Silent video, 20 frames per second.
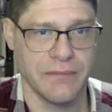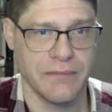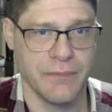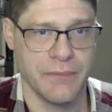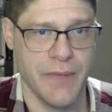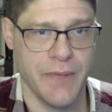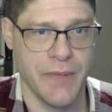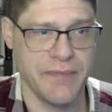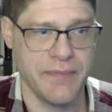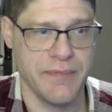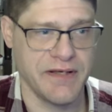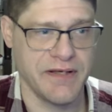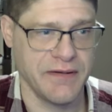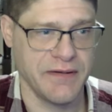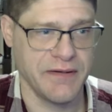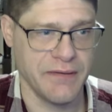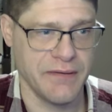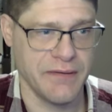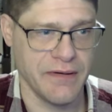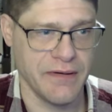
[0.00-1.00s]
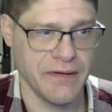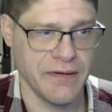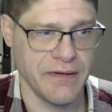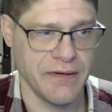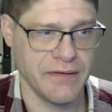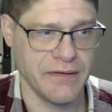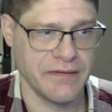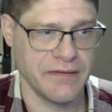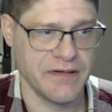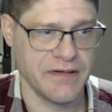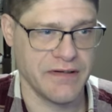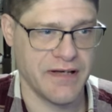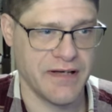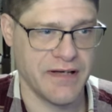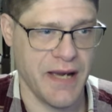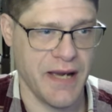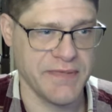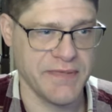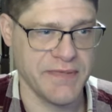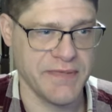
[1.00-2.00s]
maybe
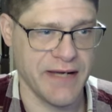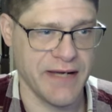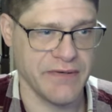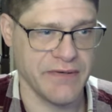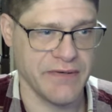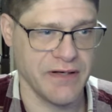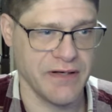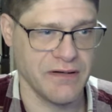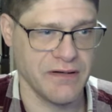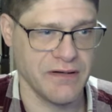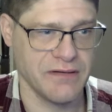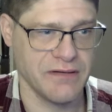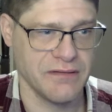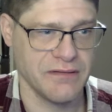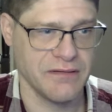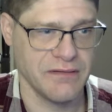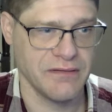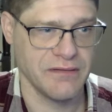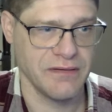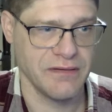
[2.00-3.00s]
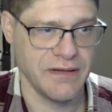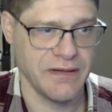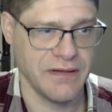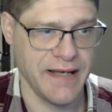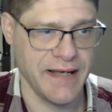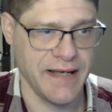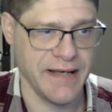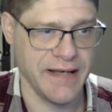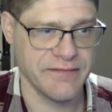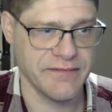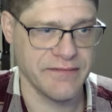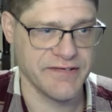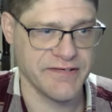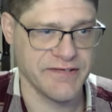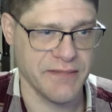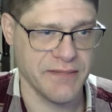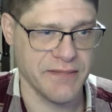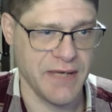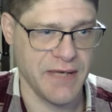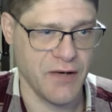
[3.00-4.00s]
come down here and
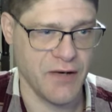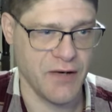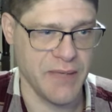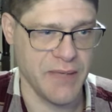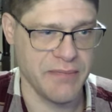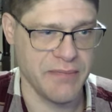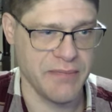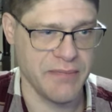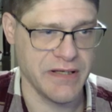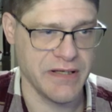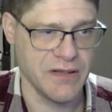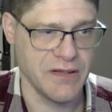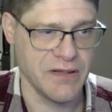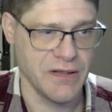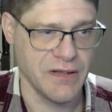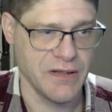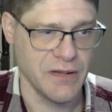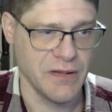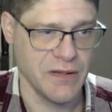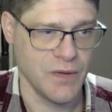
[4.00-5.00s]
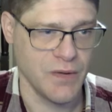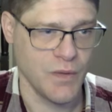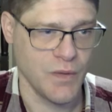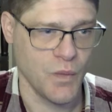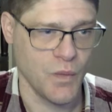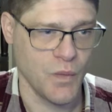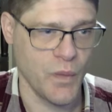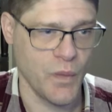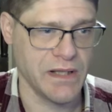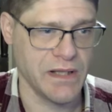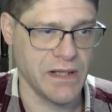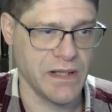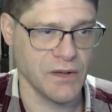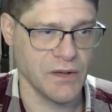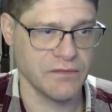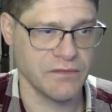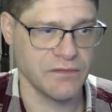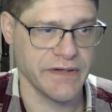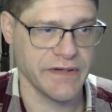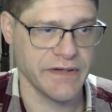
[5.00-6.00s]
somehow maybe wiggle
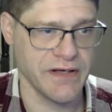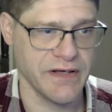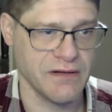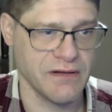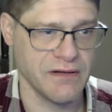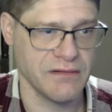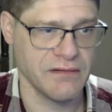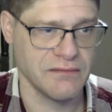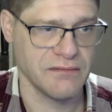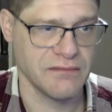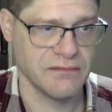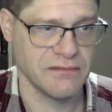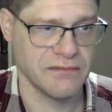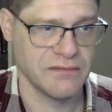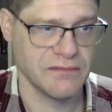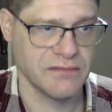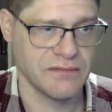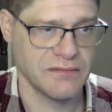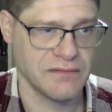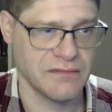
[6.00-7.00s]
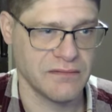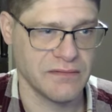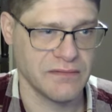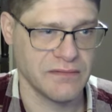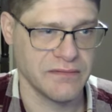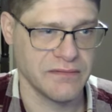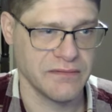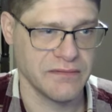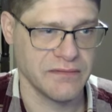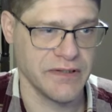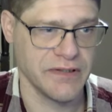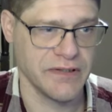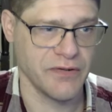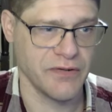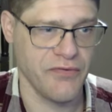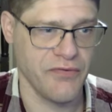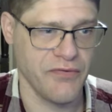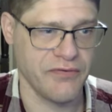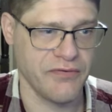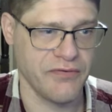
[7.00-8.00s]
over here, you know,
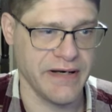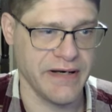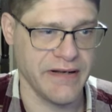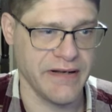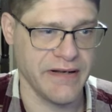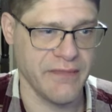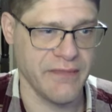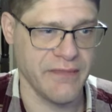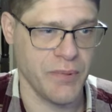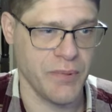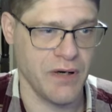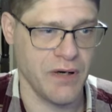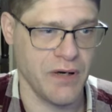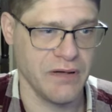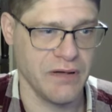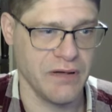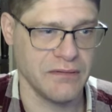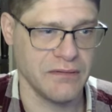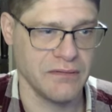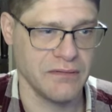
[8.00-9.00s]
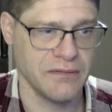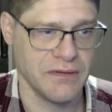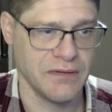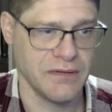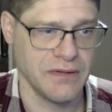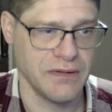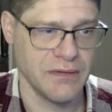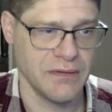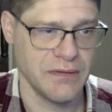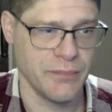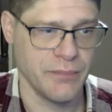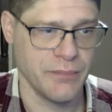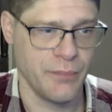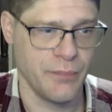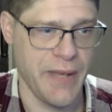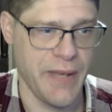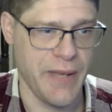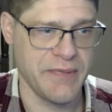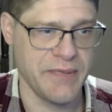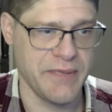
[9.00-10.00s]
threatening the pawn,
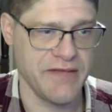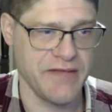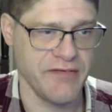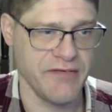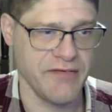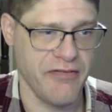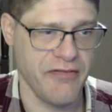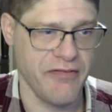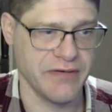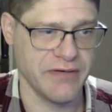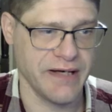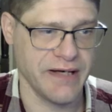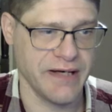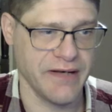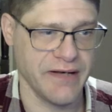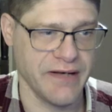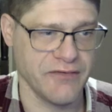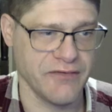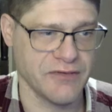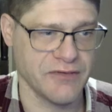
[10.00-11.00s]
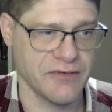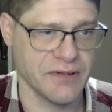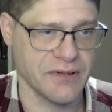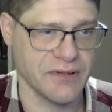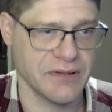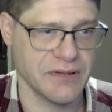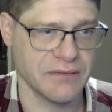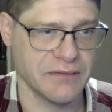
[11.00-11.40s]
maybe even threatening the rook.